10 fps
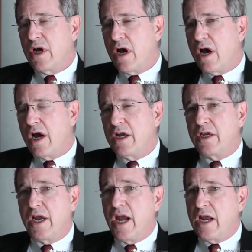high
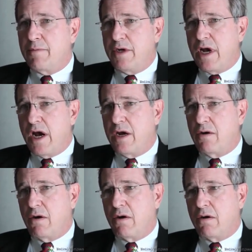in
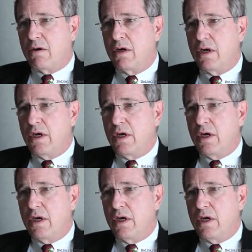cannabidiol,